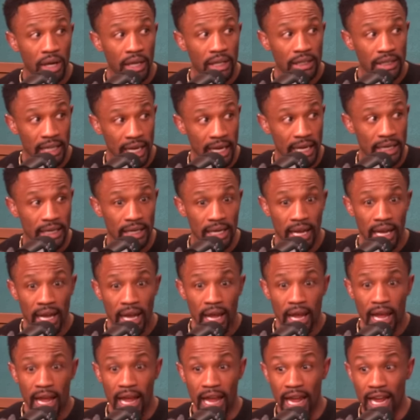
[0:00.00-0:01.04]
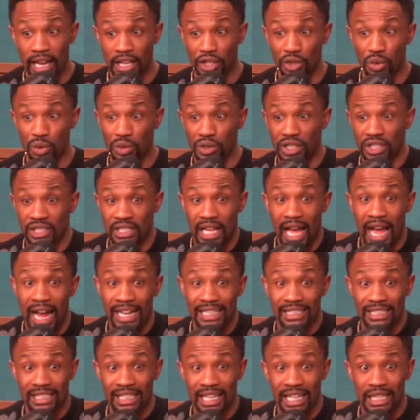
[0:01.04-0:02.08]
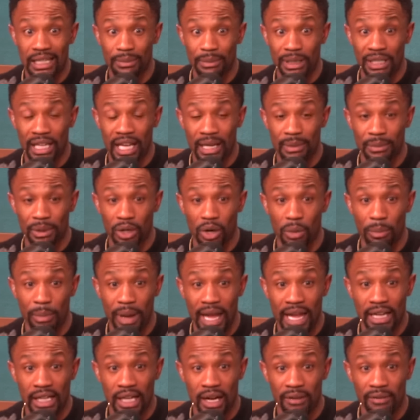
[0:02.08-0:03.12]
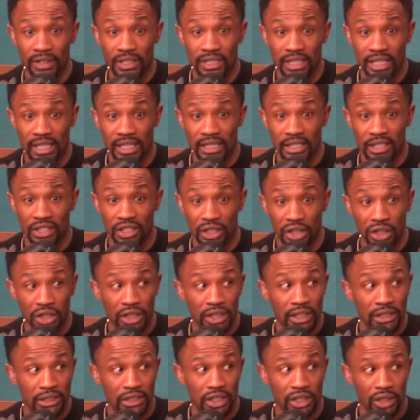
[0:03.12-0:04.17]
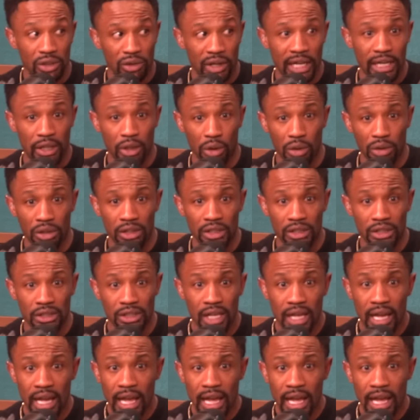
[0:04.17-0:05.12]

then and you just isolate him and let him go man coverage against good to great corners,